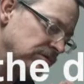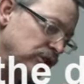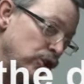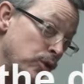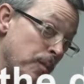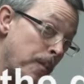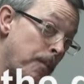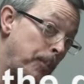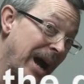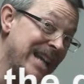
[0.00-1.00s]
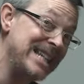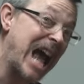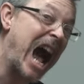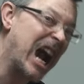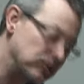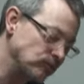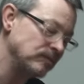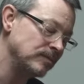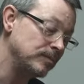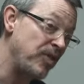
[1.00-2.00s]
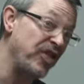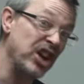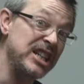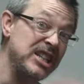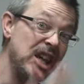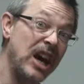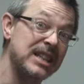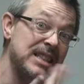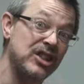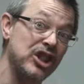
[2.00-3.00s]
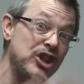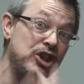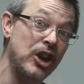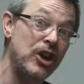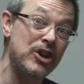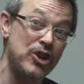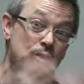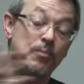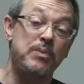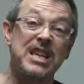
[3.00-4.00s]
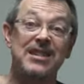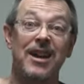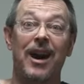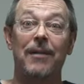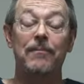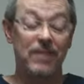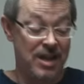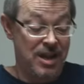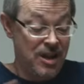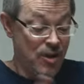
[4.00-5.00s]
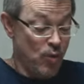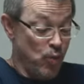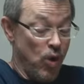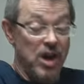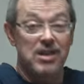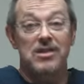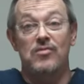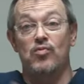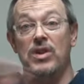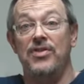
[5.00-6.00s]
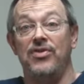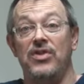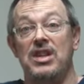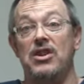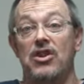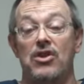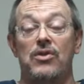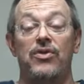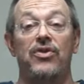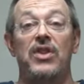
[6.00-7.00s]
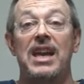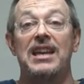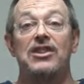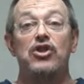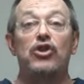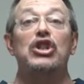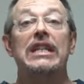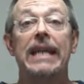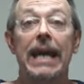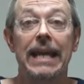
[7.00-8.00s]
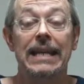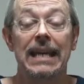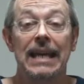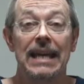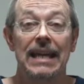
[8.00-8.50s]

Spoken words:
you bite the dust, the dirt. You become one with the earth and you're dead.